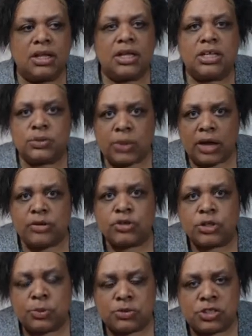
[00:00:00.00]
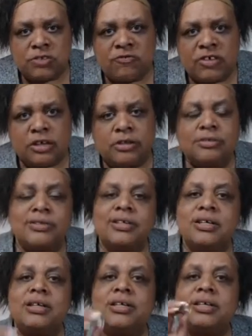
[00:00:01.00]
It's how you're supposed to feel.
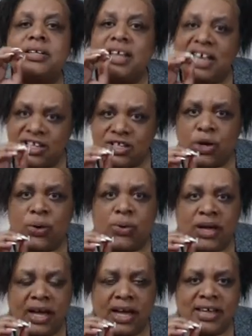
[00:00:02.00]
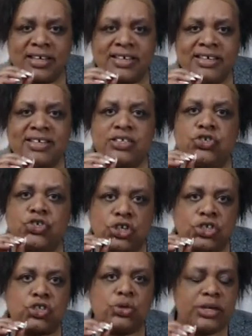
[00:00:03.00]
It's okay.
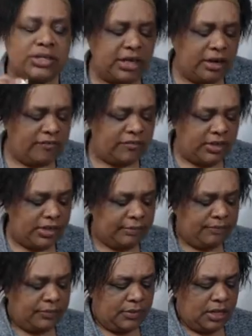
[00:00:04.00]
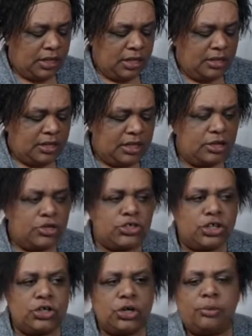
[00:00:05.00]
Just tread carefully. The
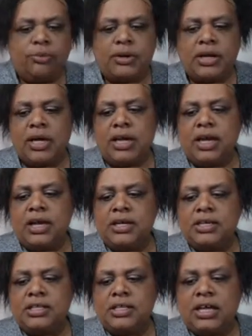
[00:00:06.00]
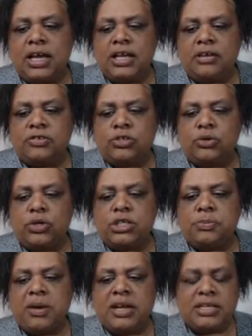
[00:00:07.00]
energy you're bringing in is the Nine of
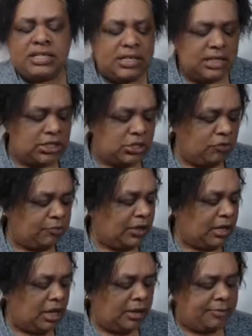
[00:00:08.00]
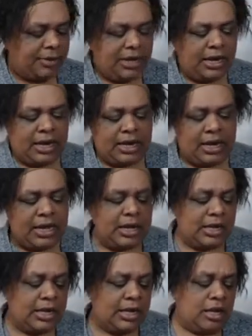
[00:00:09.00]
Swords. Pisceans, you've been up late at
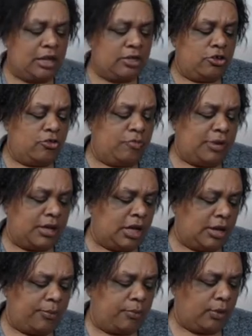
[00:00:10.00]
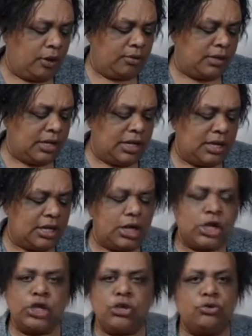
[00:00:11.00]
night. You've been up worrying.
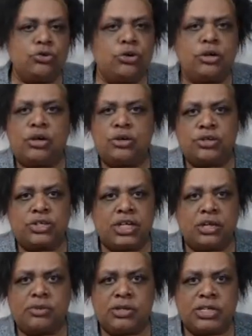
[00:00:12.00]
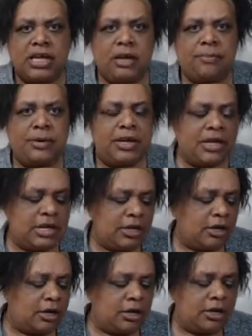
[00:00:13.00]
You don't understand what's happening
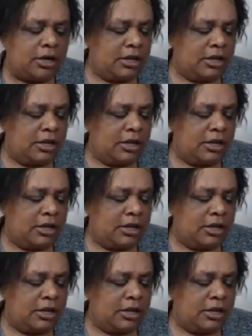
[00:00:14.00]
here.